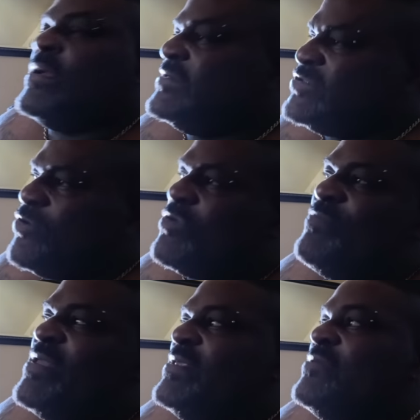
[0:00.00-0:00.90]
So
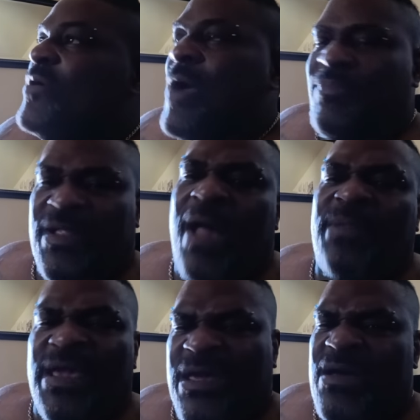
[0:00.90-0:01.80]
immediately, you know, I'm
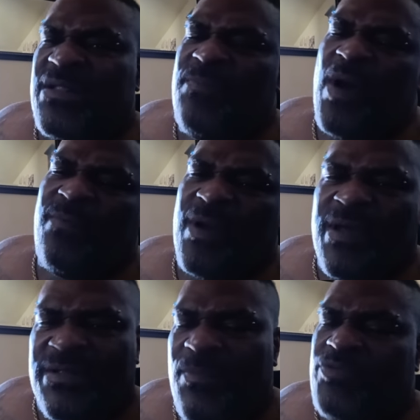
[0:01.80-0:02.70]
like, cuz I'm
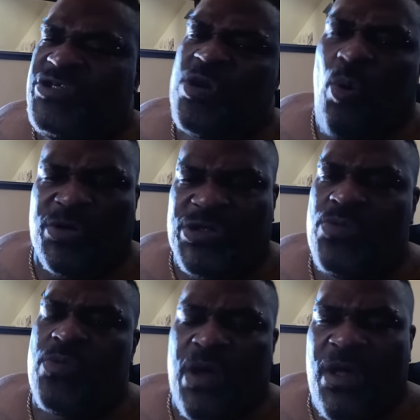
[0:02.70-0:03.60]
OG
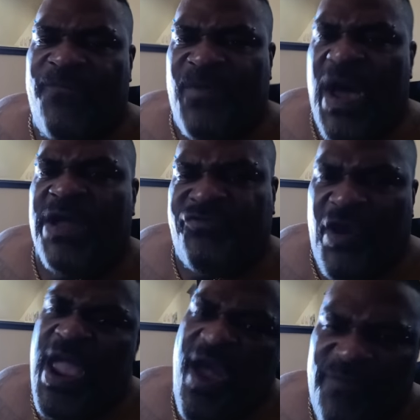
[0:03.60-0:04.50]
cartoon, cuz fire
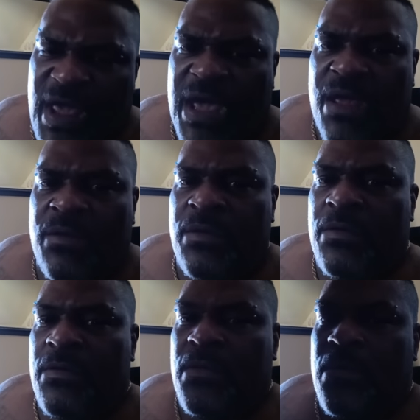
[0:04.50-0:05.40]
Trey outline.
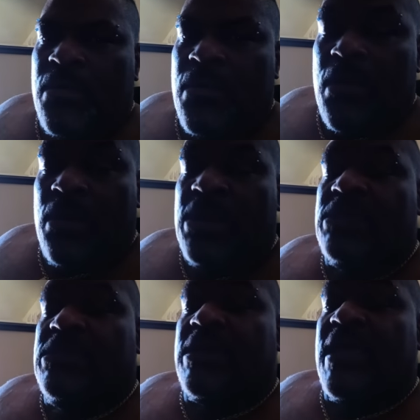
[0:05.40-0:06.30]
He
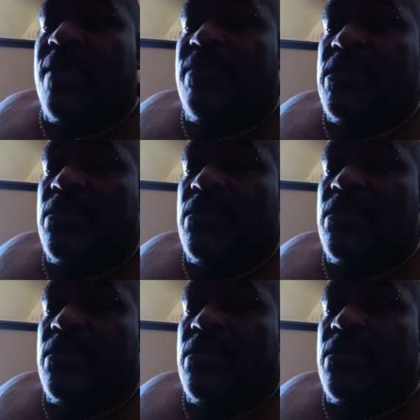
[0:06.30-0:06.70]
look at me.